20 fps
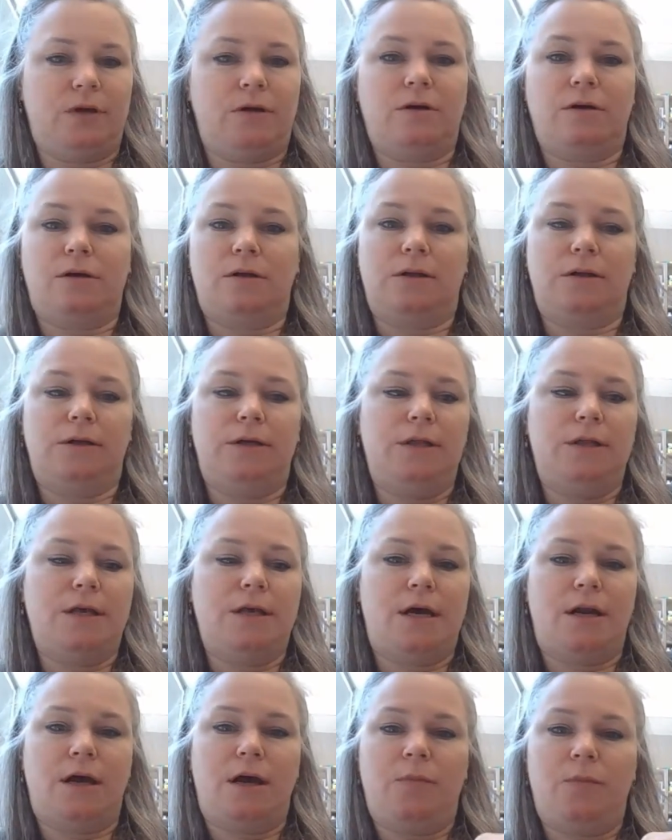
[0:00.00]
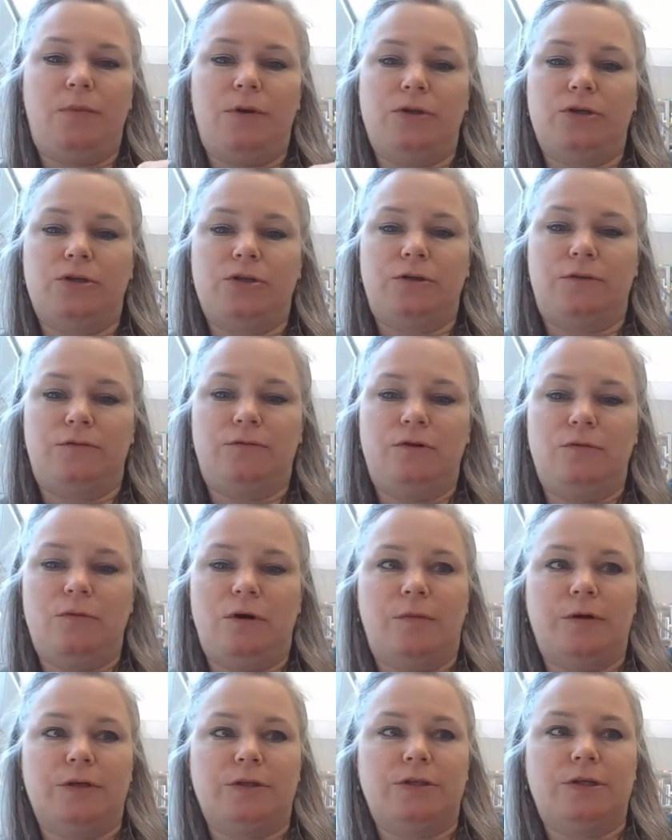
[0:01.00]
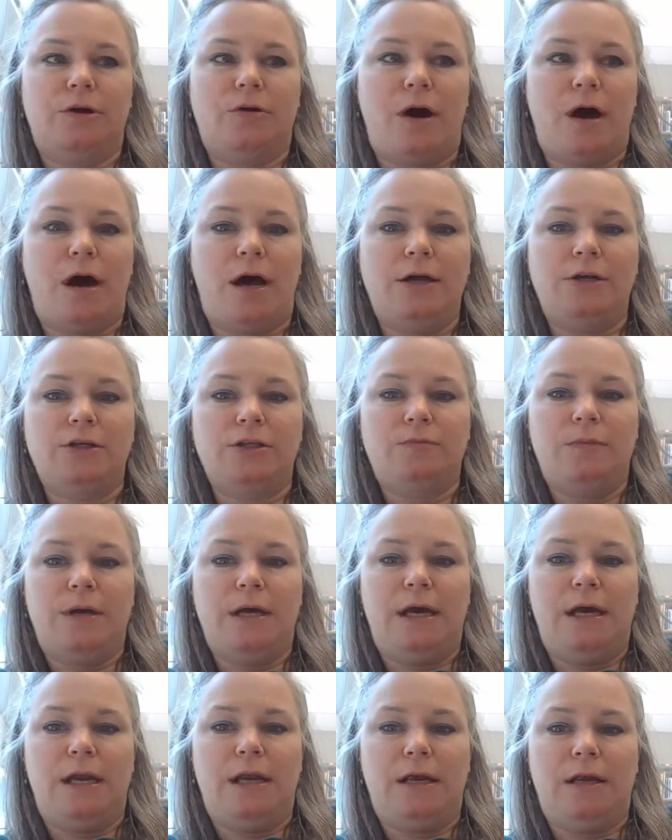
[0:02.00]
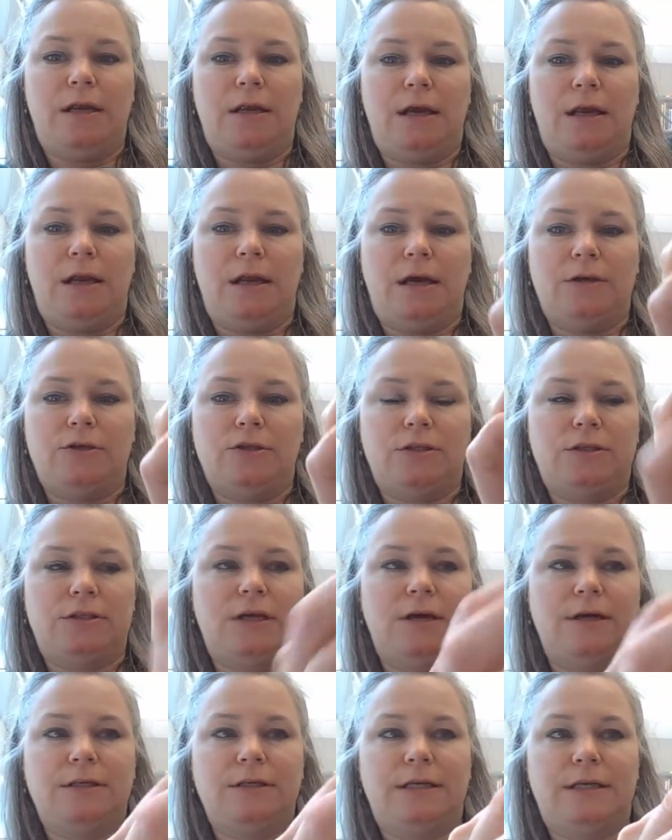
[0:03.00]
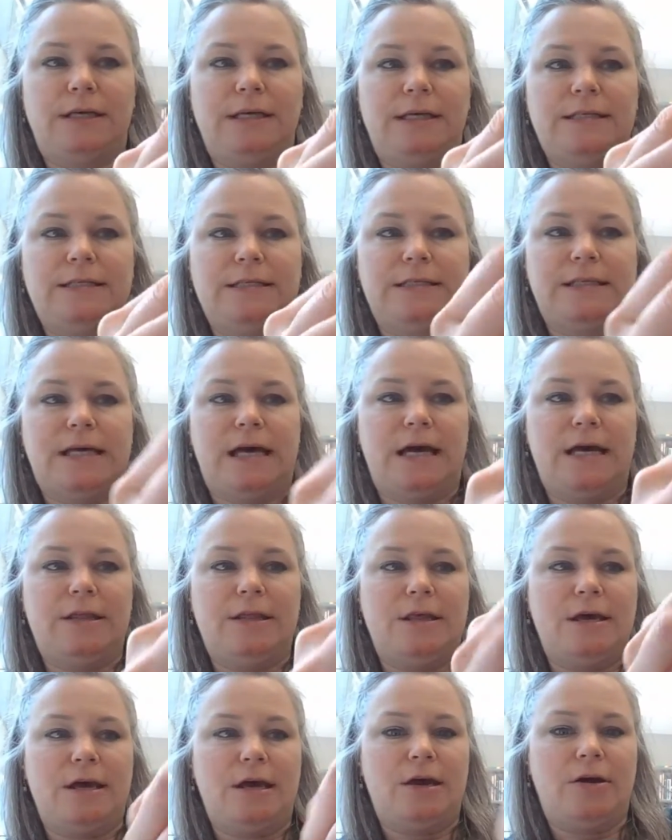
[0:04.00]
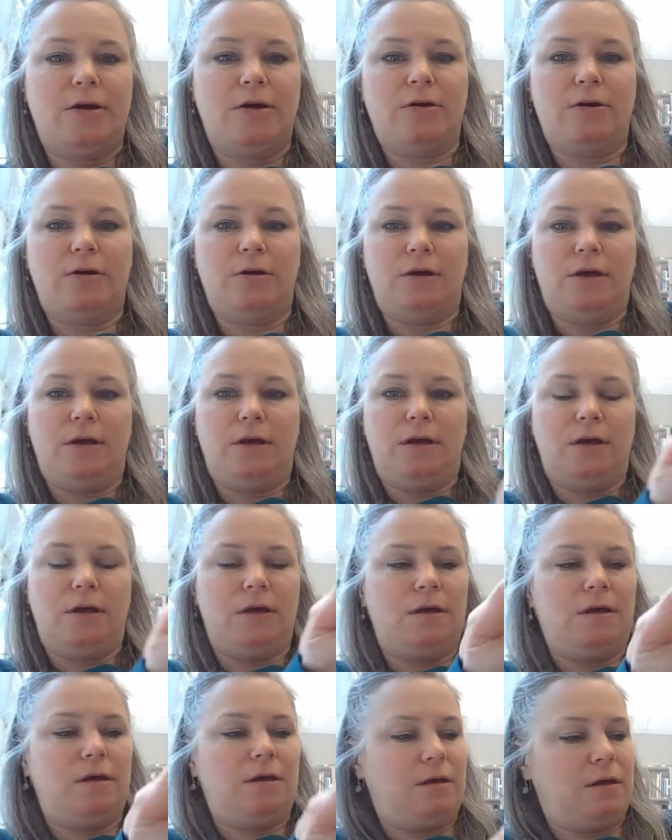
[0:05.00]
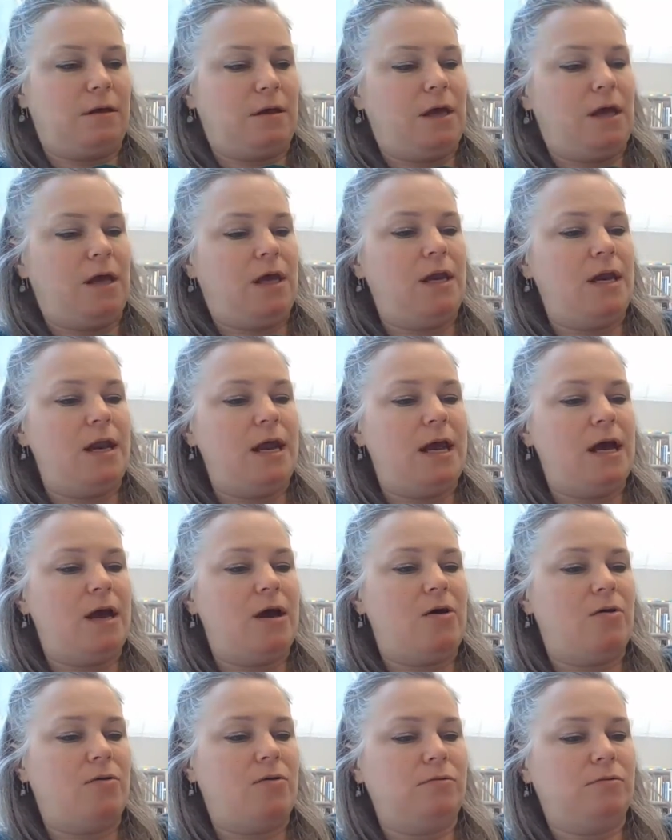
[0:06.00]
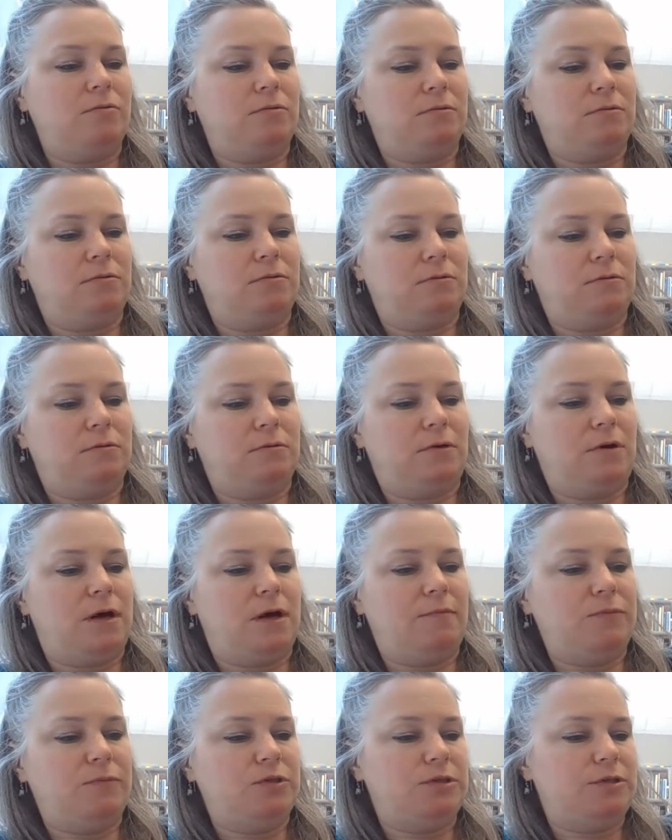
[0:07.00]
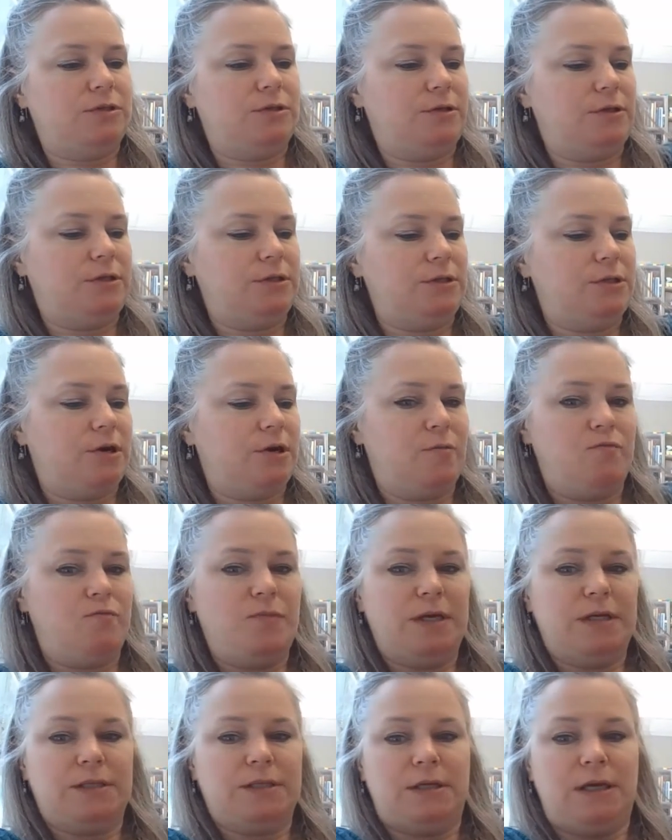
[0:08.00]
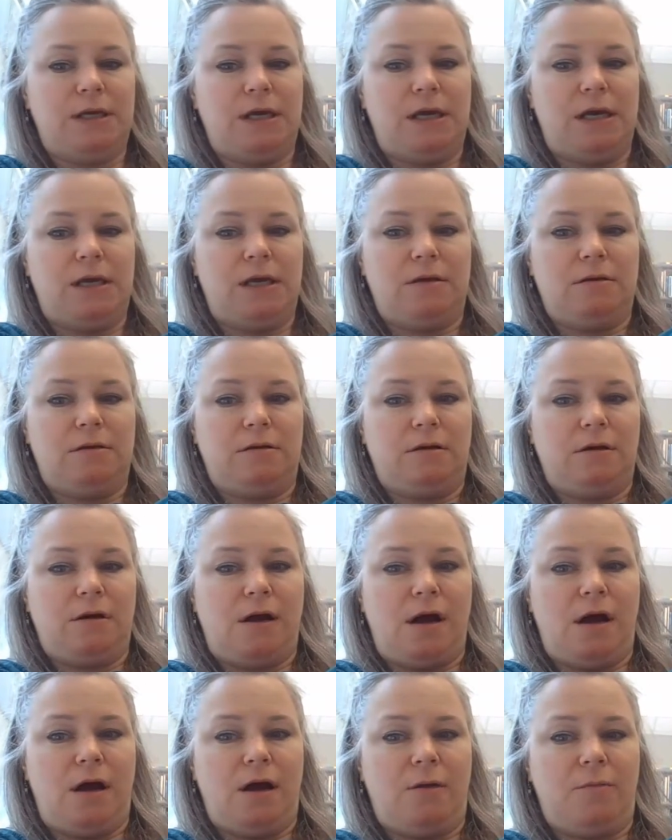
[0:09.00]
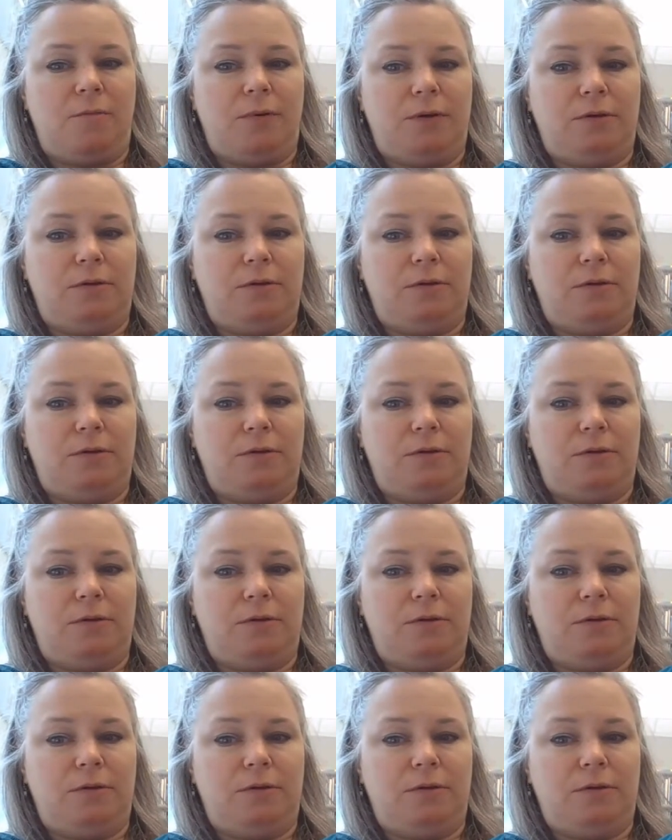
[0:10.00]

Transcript: I'll clean that up in just a few moments. So I just made it, and I just tucked it inside there, and now I'm just going to start mixing it up.